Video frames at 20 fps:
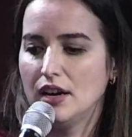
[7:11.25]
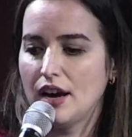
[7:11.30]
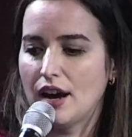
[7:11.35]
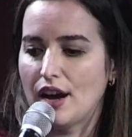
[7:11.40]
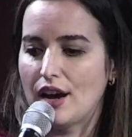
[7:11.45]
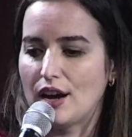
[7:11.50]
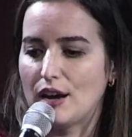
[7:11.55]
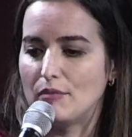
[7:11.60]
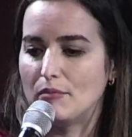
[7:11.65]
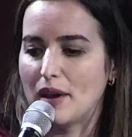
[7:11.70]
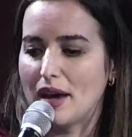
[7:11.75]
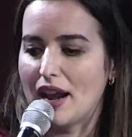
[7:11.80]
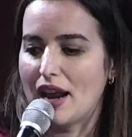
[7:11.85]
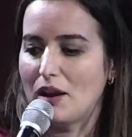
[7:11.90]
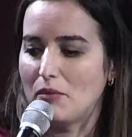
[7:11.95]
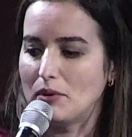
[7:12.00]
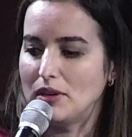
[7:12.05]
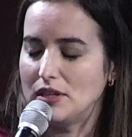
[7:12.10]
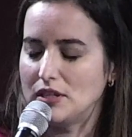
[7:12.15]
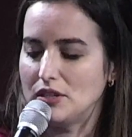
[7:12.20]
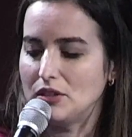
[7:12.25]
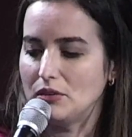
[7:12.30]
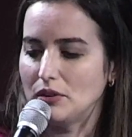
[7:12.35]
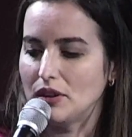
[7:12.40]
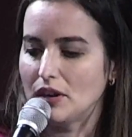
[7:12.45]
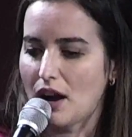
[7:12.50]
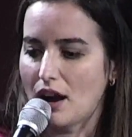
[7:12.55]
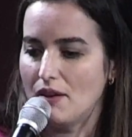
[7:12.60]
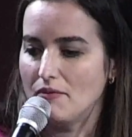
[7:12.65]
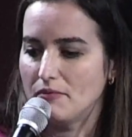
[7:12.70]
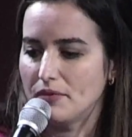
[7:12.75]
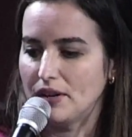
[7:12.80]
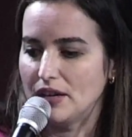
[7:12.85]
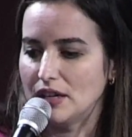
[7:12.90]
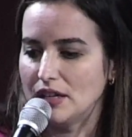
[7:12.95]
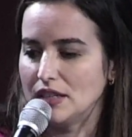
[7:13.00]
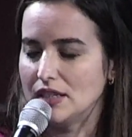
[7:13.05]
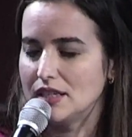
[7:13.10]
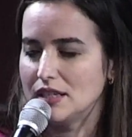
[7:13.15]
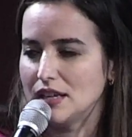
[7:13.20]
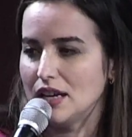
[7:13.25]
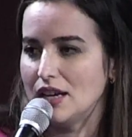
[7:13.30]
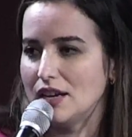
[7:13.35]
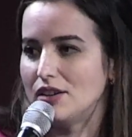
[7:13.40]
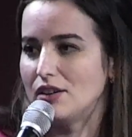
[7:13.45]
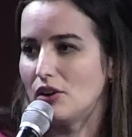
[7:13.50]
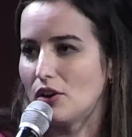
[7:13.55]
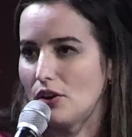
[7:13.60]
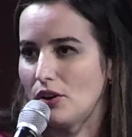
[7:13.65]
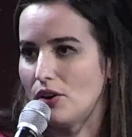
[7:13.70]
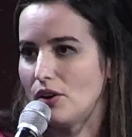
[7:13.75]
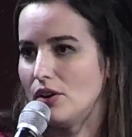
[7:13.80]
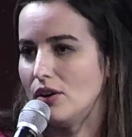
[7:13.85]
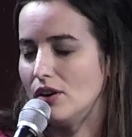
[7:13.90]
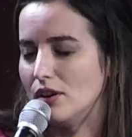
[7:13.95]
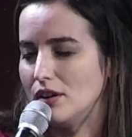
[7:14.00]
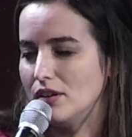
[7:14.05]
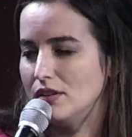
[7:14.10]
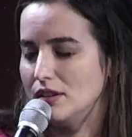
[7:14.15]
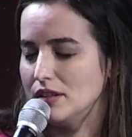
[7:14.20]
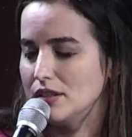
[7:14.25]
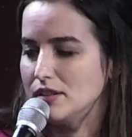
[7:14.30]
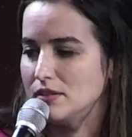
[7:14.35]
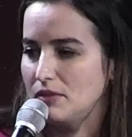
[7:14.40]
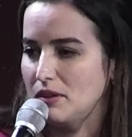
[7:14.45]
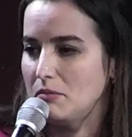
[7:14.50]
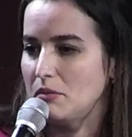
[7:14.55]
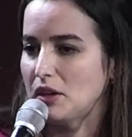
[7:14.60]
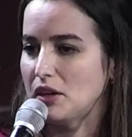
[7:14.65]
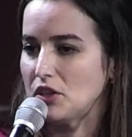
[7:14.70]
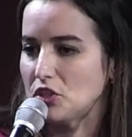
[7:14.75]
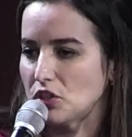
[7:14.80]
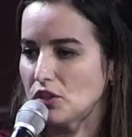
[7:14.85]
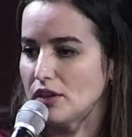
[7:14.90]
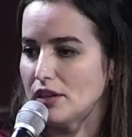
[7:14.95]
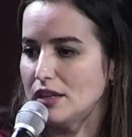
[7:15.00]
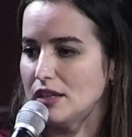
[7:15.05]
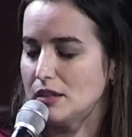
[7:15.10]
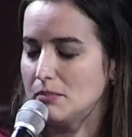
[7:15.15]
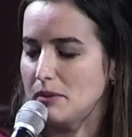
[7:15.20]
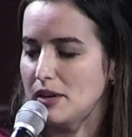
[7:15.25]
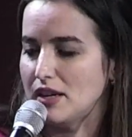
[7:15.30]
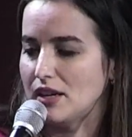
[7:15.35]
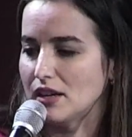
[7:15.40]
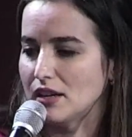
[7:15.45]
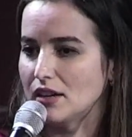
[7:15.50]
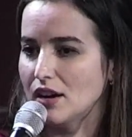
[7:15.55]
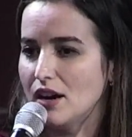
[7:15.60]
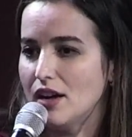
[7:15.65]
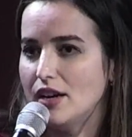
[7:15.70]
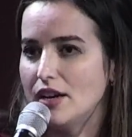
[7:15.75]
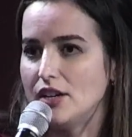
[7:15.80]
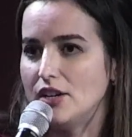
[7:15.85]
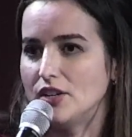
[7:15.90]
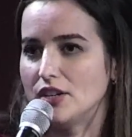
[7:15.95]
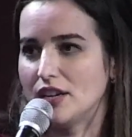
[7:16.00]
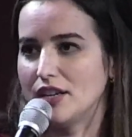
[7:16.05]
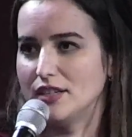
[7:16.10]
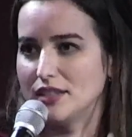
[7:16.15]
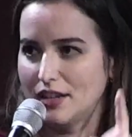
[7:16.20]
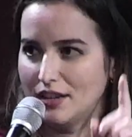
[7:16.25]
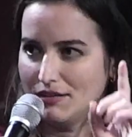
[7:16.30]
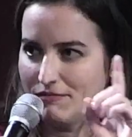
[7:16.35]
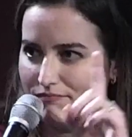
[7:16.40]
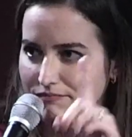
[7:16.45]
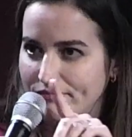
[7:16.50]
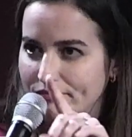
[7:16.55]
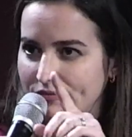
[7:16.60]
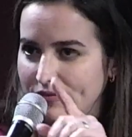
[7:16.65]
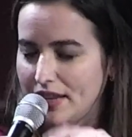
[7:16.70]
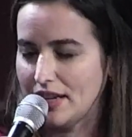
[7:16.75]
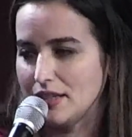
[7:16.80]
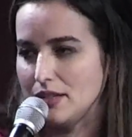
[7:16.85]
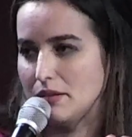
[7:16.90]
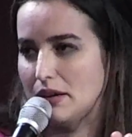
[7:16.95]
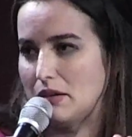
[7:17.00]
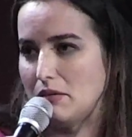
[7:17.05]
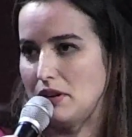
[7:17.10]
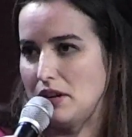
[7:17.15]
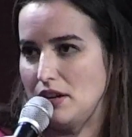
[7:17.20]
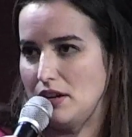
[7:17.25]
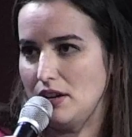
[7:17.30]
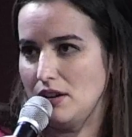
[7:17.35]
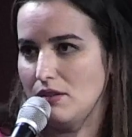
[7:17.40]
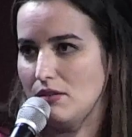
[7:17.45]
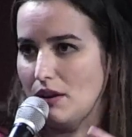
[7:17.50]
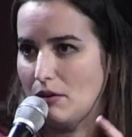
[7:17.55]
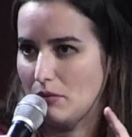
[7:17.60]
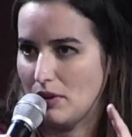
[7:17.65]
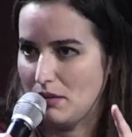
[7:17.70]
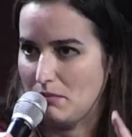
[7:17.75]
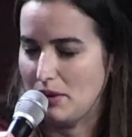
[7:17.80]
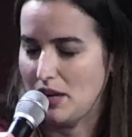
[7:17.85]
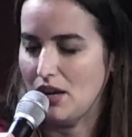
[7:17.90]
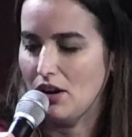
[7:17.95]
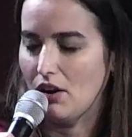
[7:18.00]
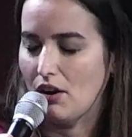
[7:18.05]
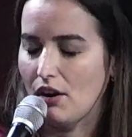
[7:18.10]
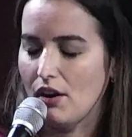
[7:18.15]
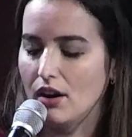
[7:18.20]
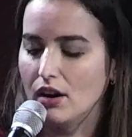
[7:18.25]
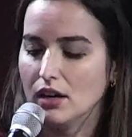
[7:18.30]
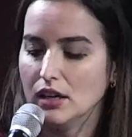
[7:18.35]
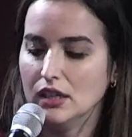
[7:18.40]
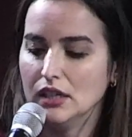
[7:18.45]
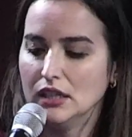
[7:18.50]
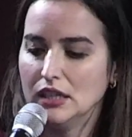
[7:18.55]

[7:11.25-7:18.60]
And I went to a conference and heard this female attorney speak in college, and I said, that's what I want to do. I want to be her.